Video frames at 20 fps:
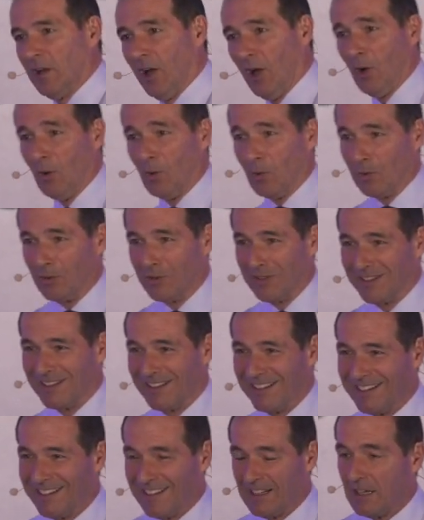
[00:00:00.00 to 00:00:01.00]
"Oh,
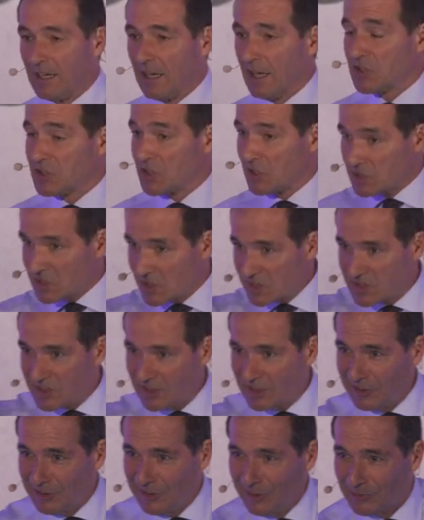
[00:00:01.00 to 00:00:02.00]
and she's the
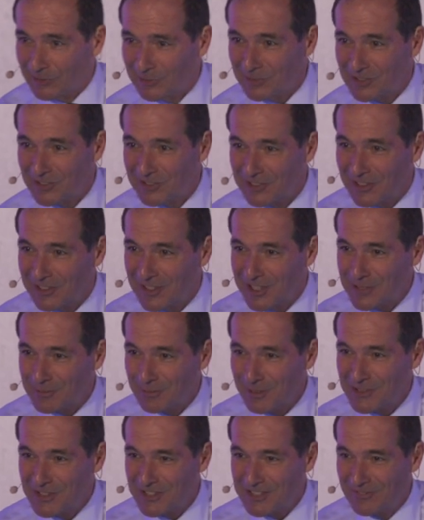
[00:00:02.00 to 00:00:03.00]
CEO, so that's
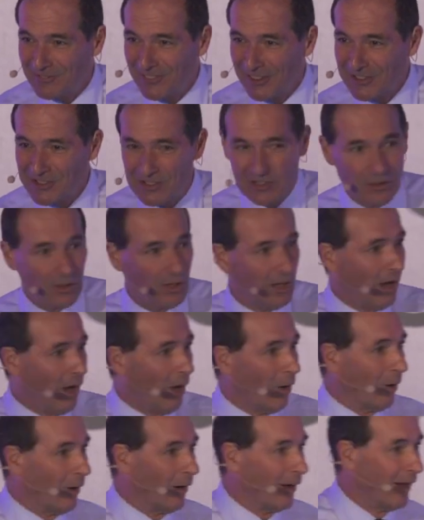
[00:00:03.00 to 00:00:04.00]
why she's invited you."
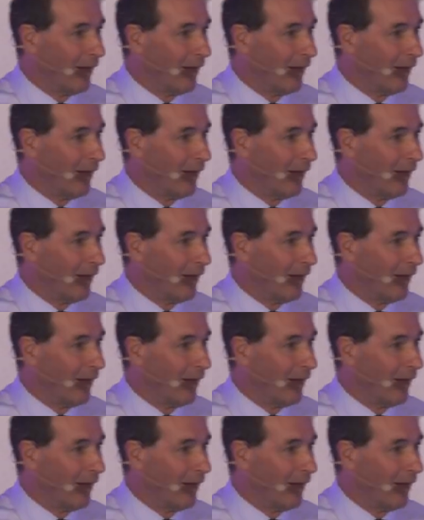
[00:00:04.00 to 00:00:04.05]
"Oh,